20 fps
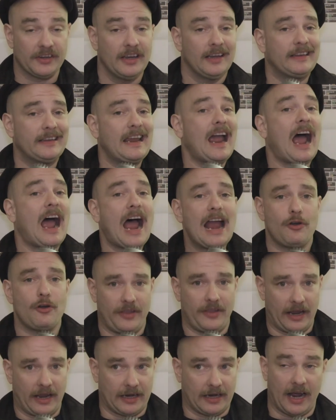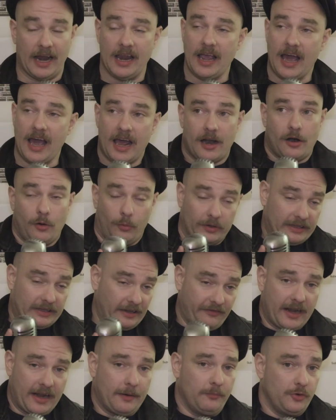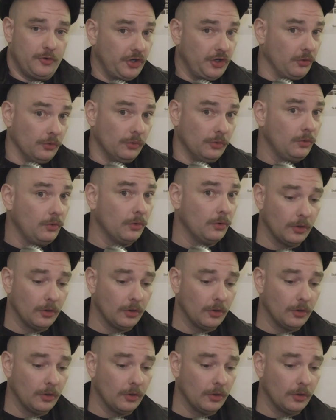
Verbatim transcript: They hired that guy. I don't know what they've had him do,